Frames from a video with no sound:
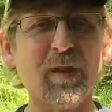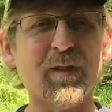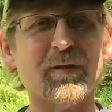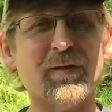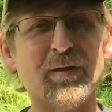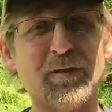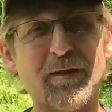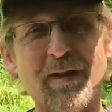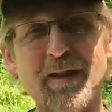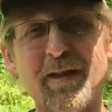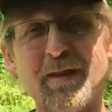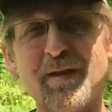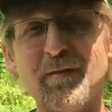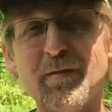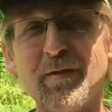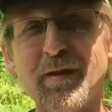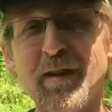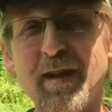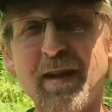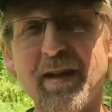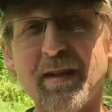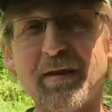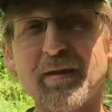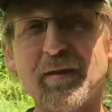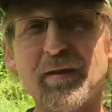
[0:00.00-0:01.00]
So yeah, you
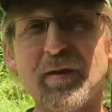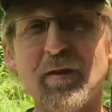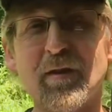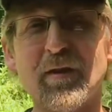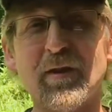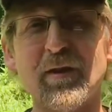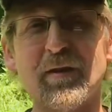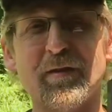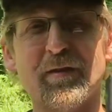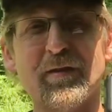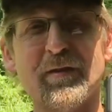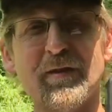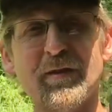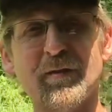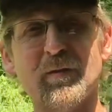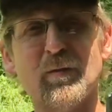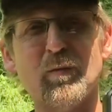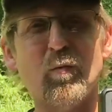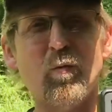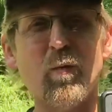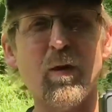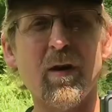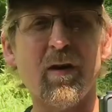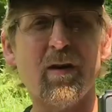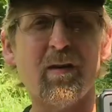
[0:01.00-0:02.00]
can charge this
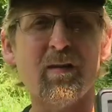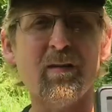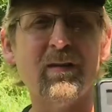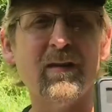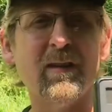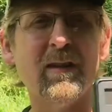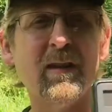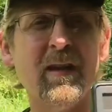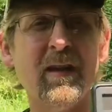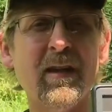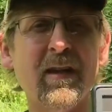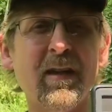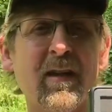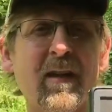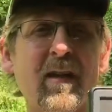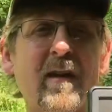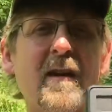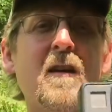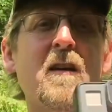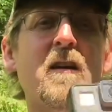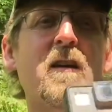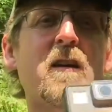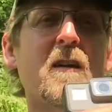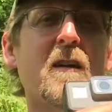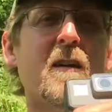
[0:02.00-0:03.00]
while
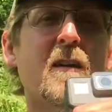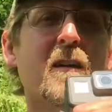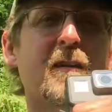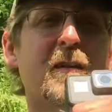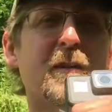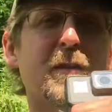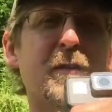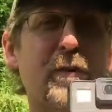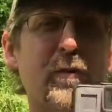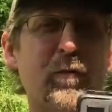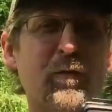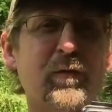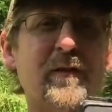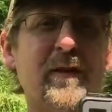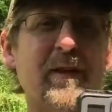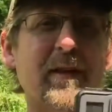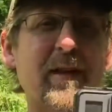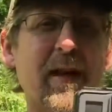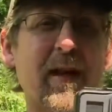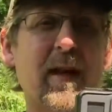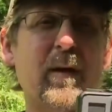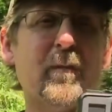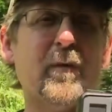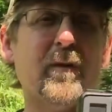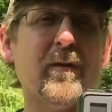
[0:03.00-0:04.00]
using the
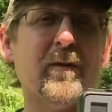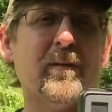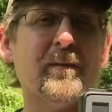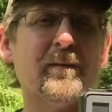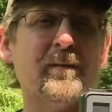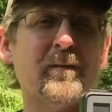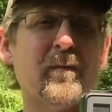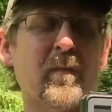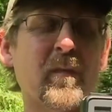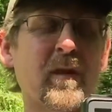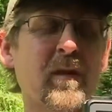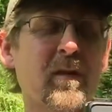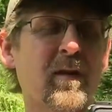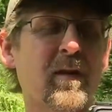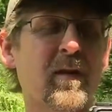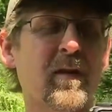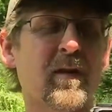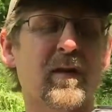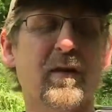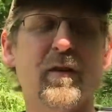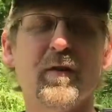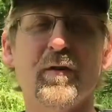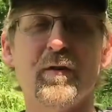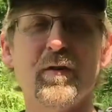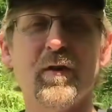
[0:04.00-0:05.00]
camera.
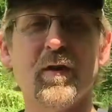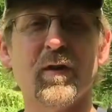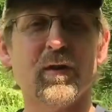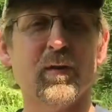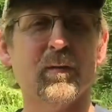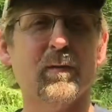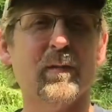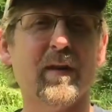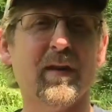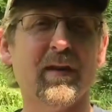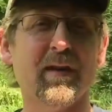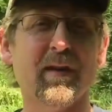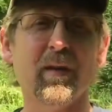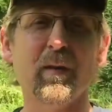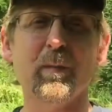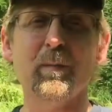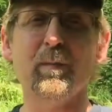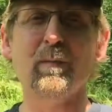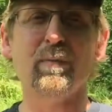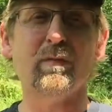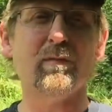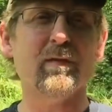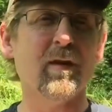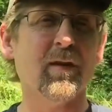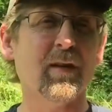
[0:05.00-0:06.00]
You can charge it by either
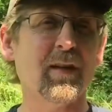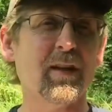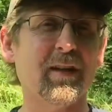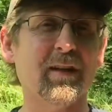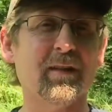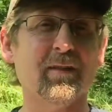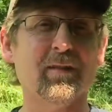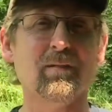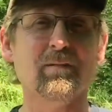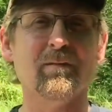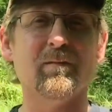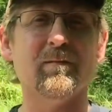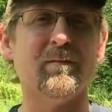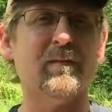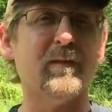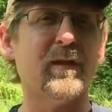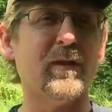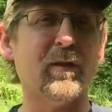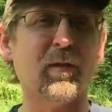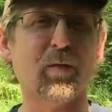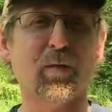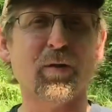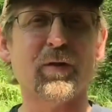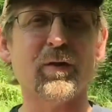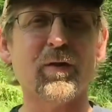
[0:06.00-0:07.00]
plugging,
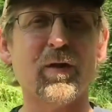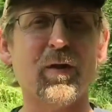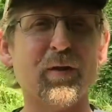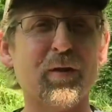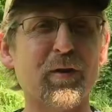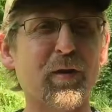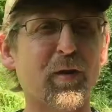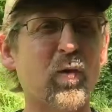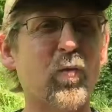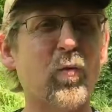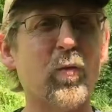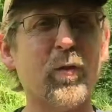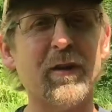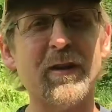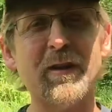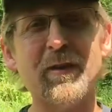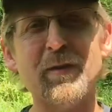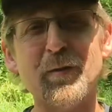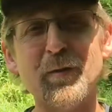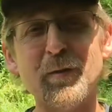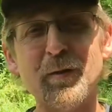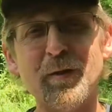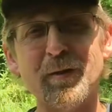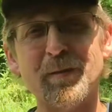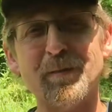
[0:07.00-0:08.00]
you know, the charger cord
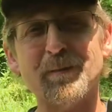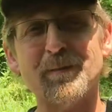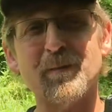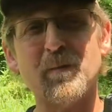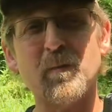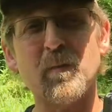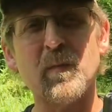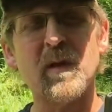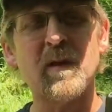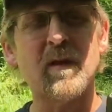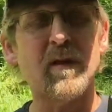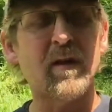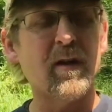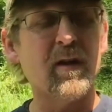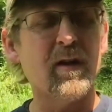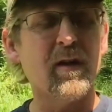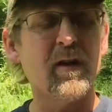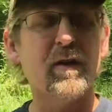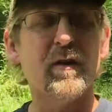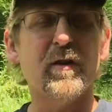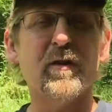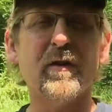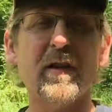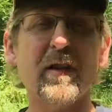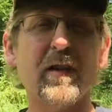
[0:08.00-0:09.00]
into it.
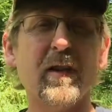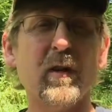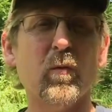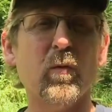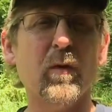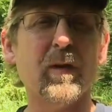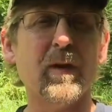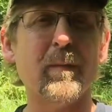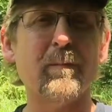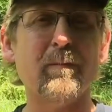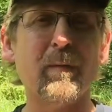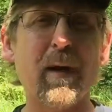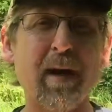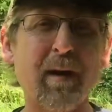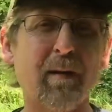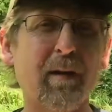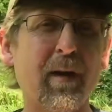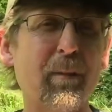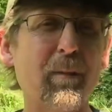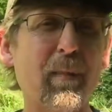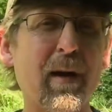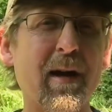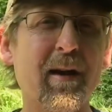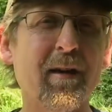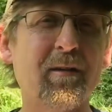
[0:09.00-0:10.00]
You can get one in
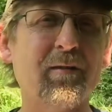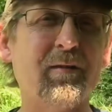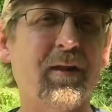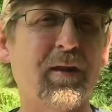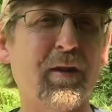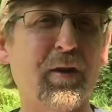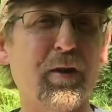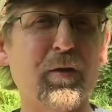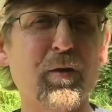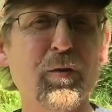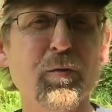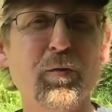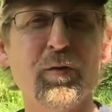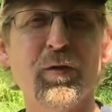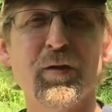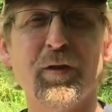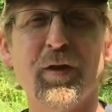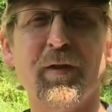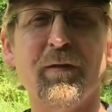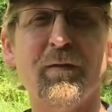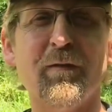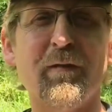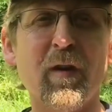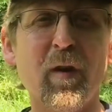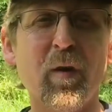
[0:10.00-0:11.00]
battery packs like you use on
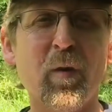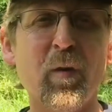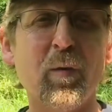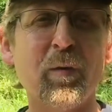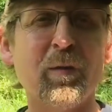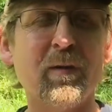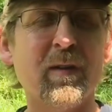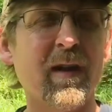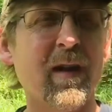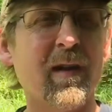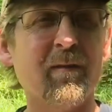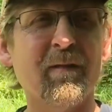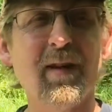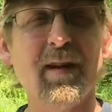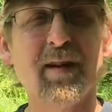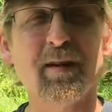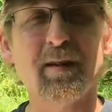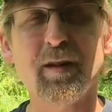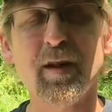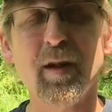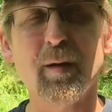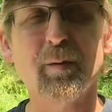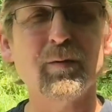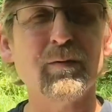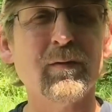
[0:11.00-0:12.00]
your phone. I've got a
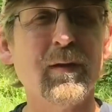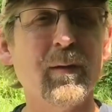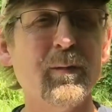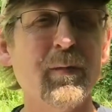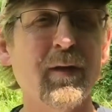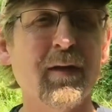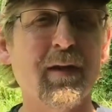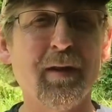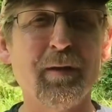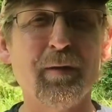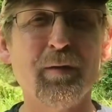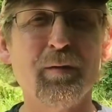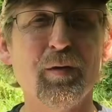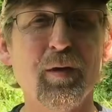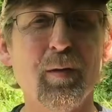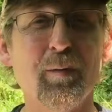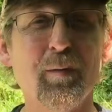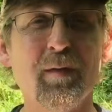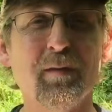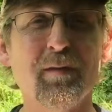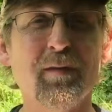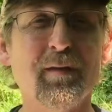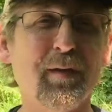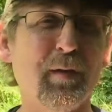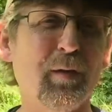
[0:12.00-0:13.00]
couple of them that I use on
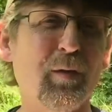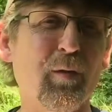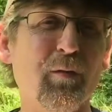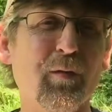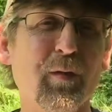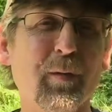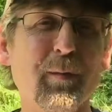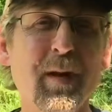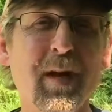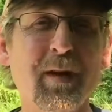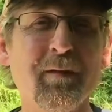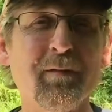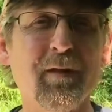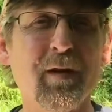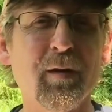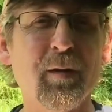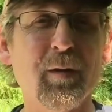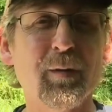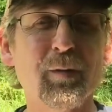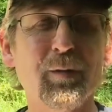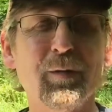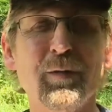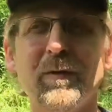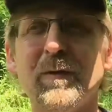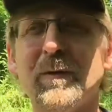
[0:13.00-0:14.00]
my, you know, for my
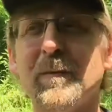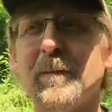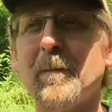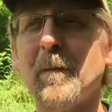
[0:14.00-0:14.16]
phones.